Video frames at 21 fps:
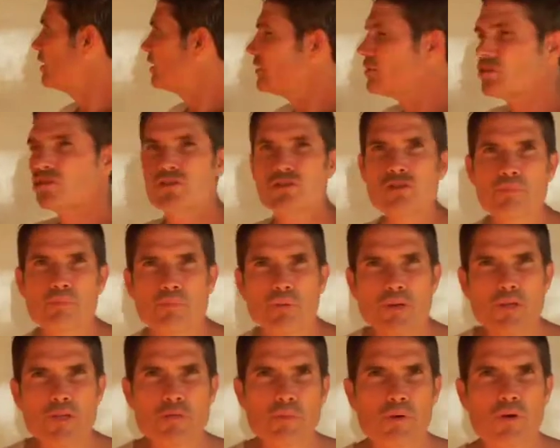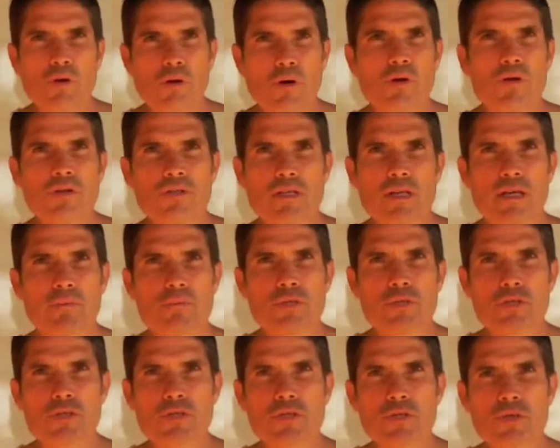these 2 principal
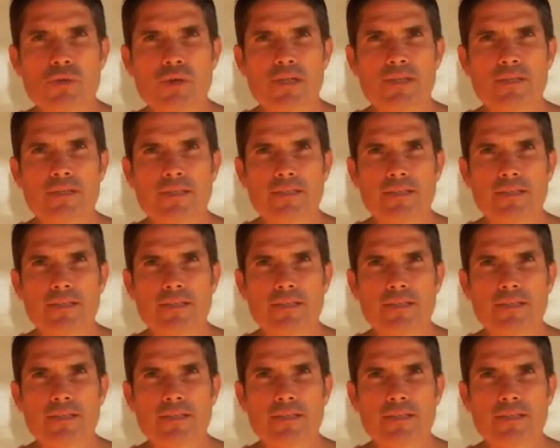concepts to it.